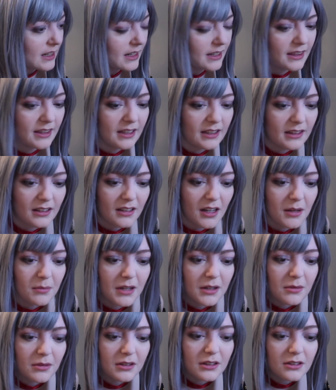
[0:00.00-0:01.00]
I think that I
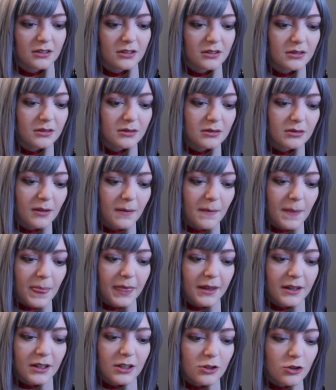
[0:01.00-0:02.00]
might want to do
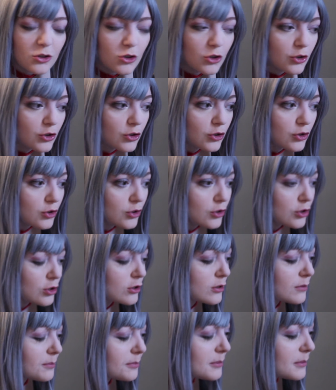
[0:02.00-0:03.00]

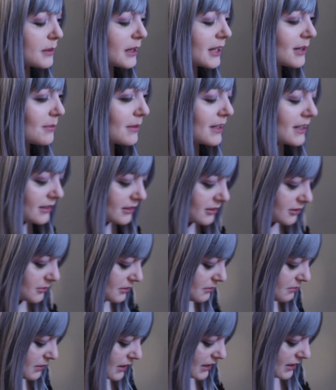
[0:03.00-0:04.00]
maybe a little
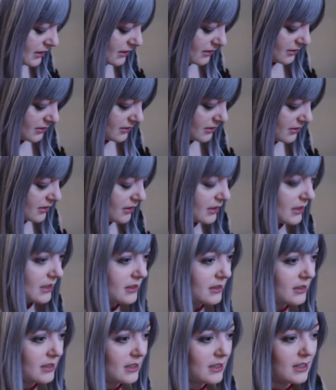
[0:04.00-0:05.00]
bit pink
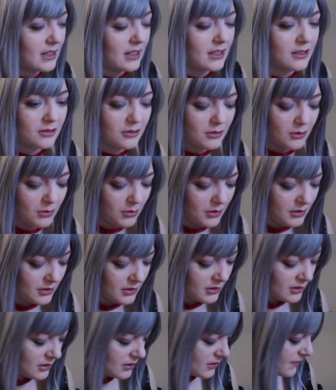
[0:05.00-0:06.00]
in the inner
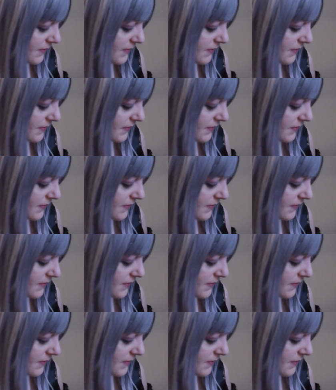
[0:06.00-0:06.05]
corner,